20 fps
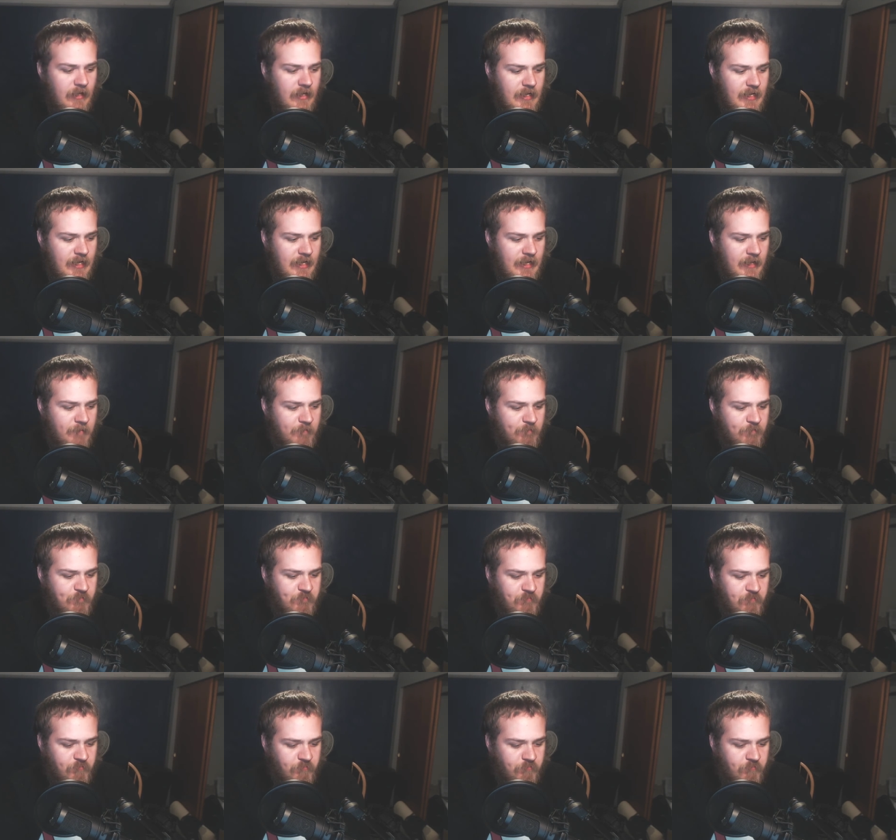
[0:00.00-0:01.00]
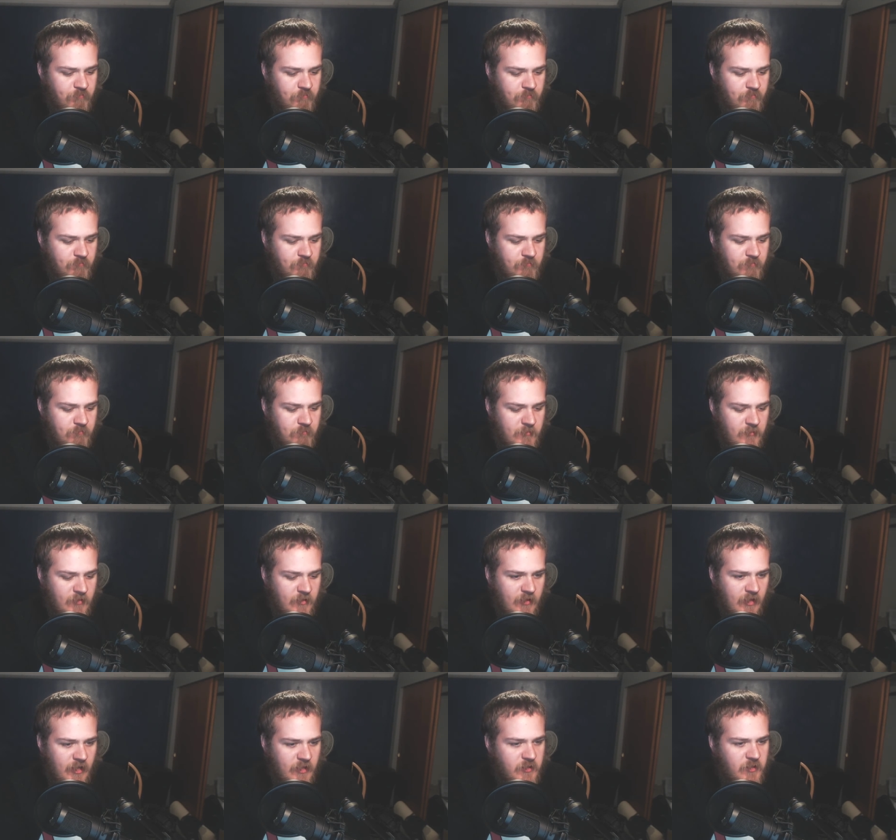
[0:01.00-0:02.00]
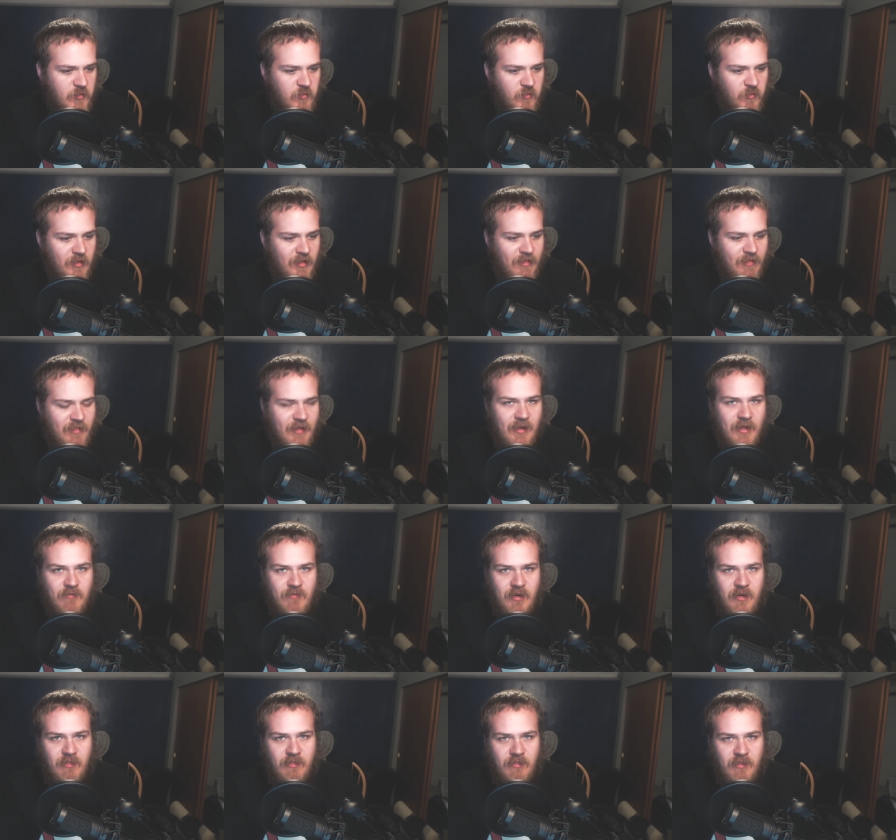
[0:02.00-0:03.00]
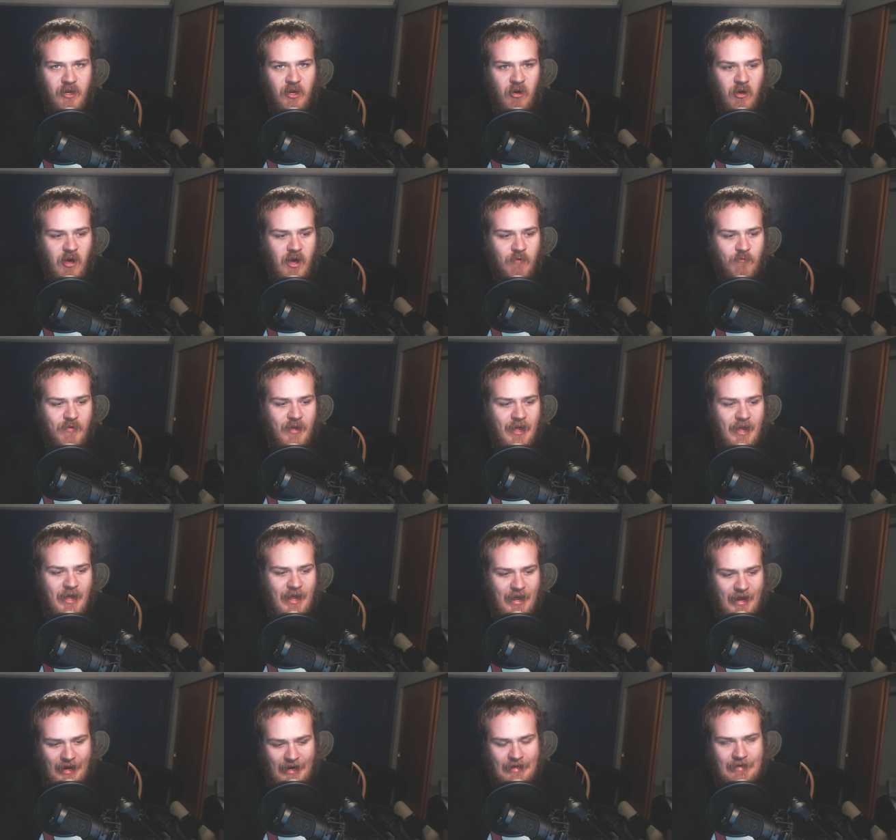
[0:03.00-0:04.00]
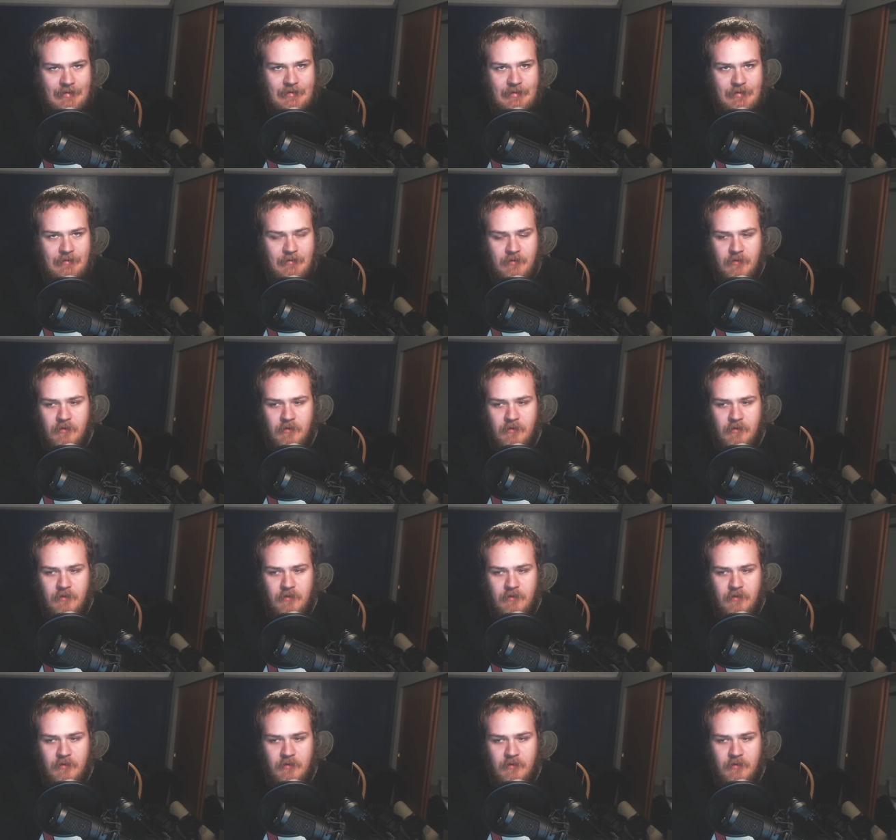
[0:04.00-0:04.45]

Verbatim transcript: Um, and I couldn't really think of anything offhand,